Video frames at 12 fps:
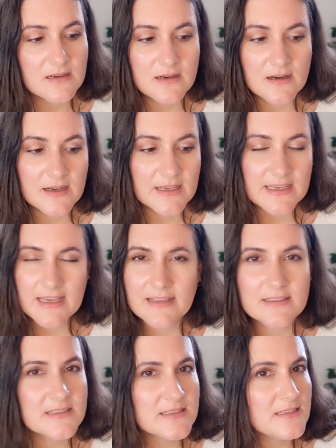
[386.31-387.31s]
I
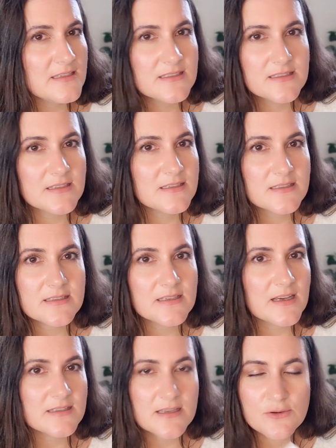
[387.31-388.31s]
can't see this
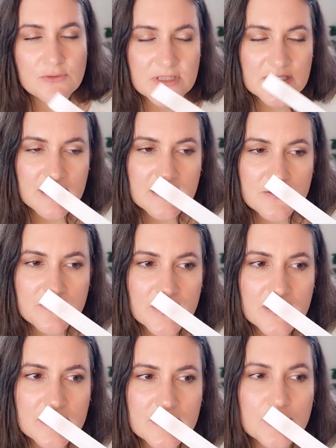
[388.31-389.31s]
as a unisex fragrance.